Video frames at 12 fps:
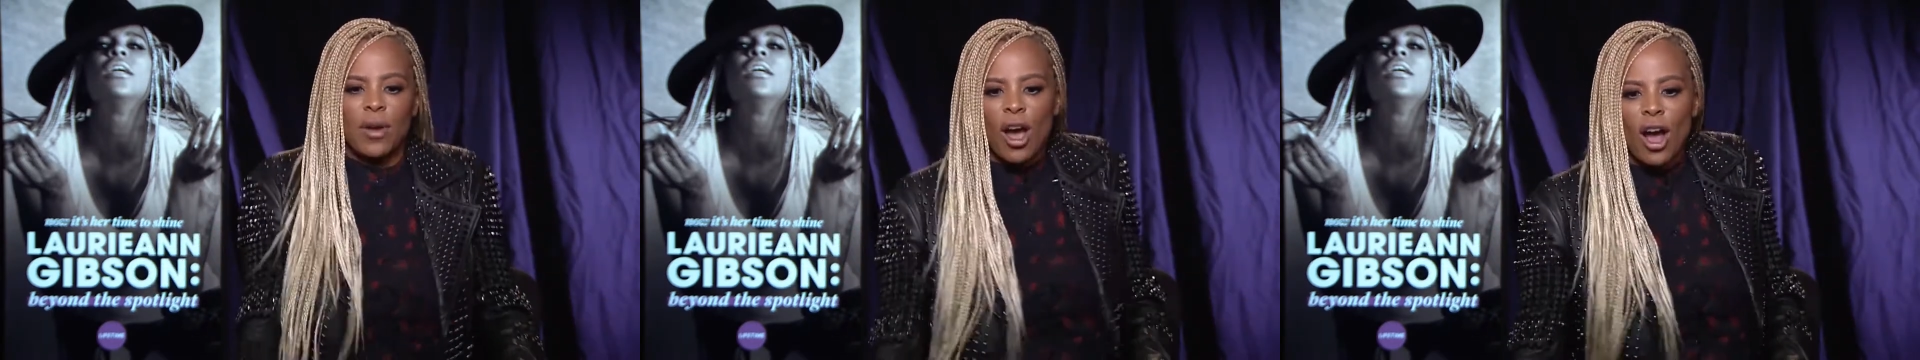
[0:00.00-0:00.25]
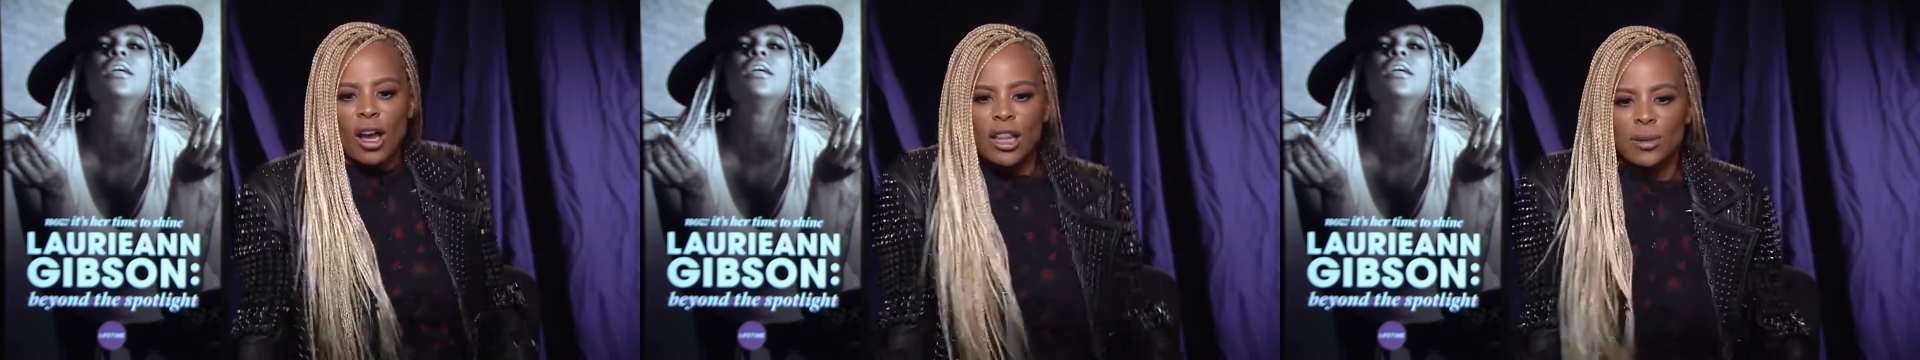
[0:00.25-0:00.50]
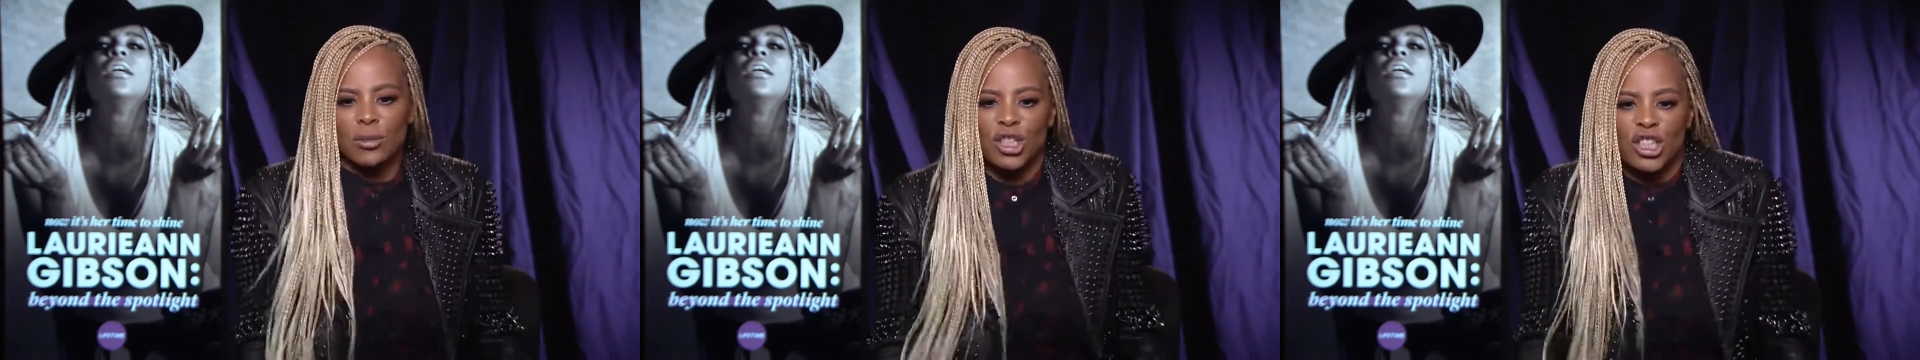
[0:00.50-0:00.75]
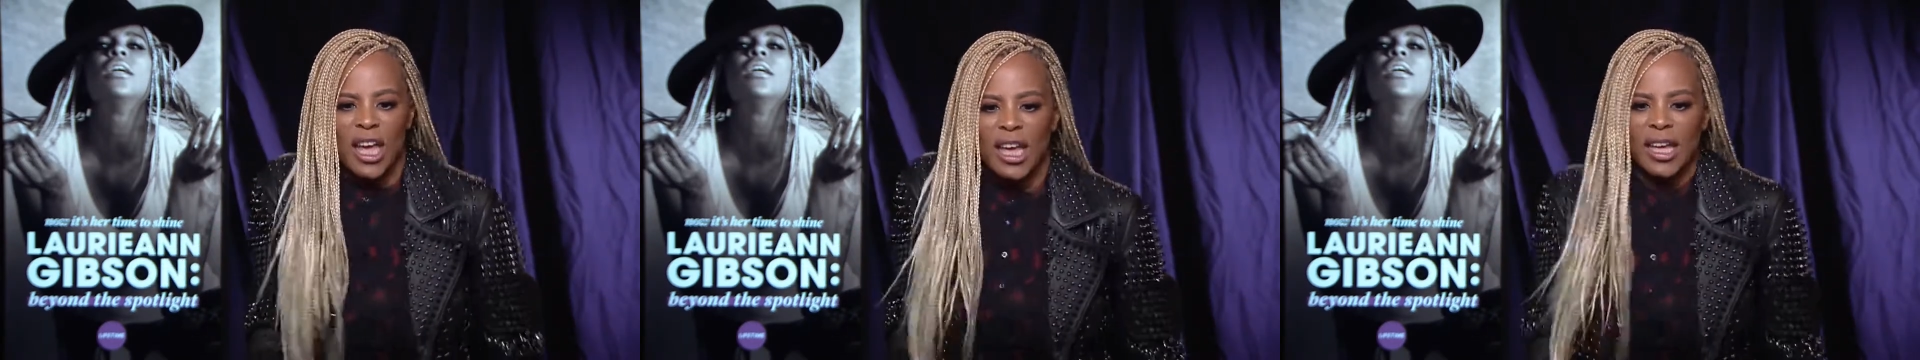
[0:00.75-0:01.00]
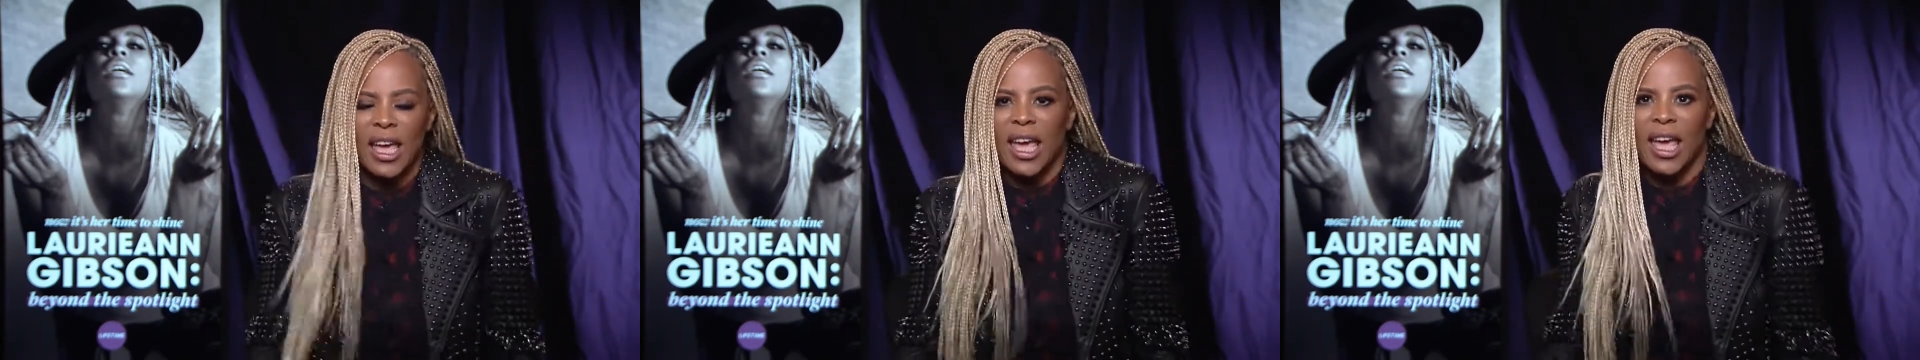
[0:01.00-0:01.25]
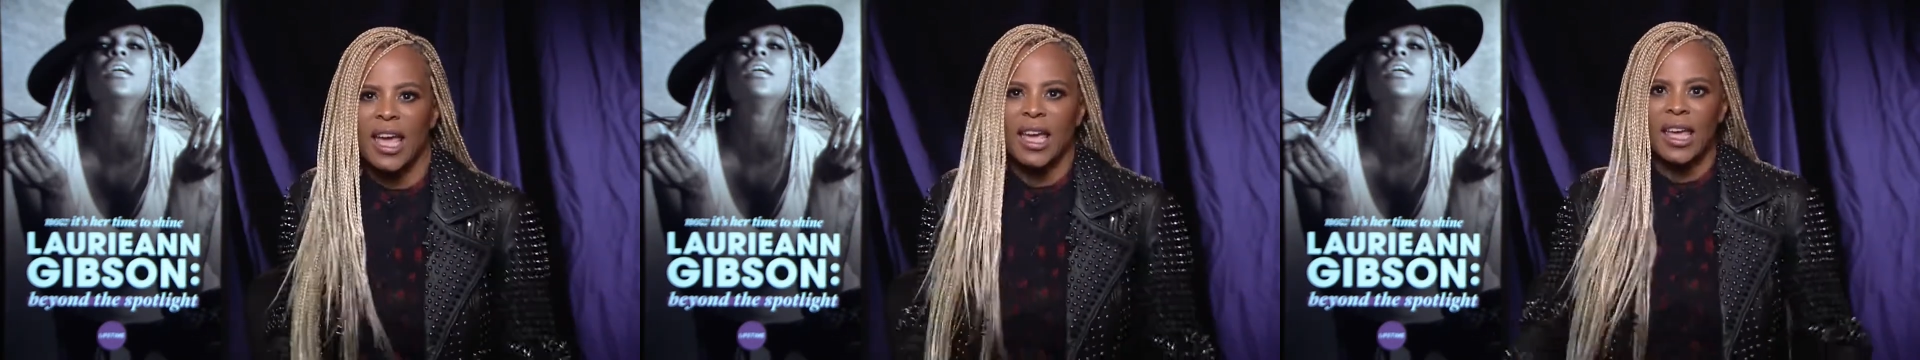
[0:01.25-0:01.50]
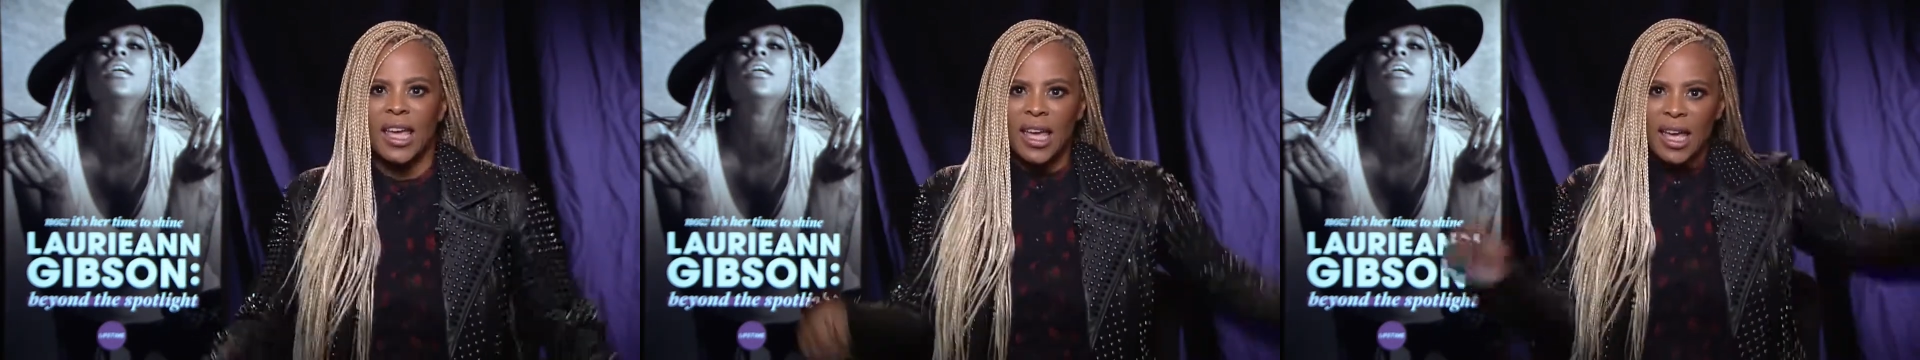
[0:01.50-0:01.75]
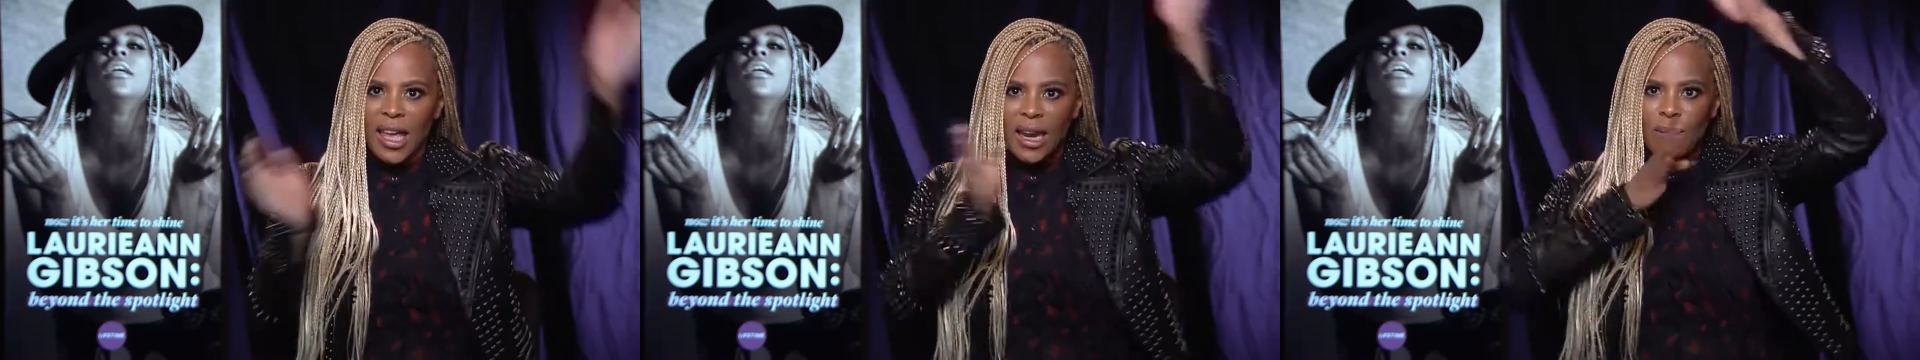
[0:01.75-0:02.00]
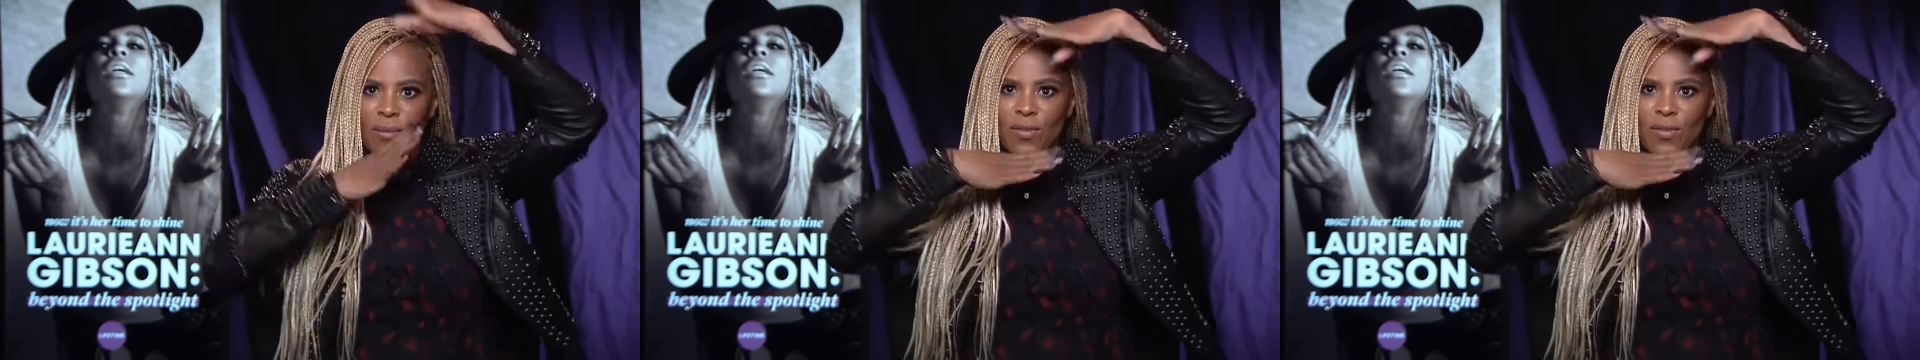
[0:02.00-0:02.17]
Speaker 1: okay. Harlem shaking, and I'm